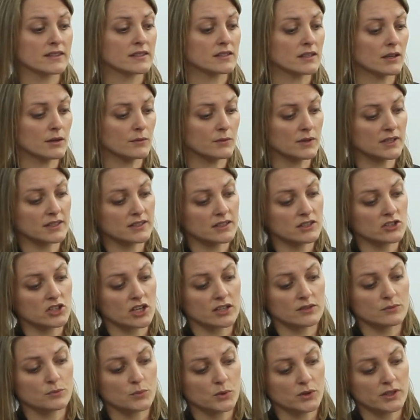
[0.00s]
so we
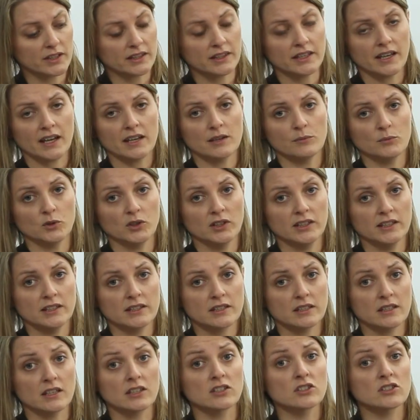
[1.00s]
suggest putting the animal
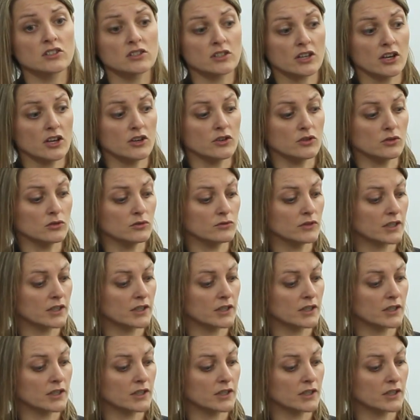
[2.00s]
into sternal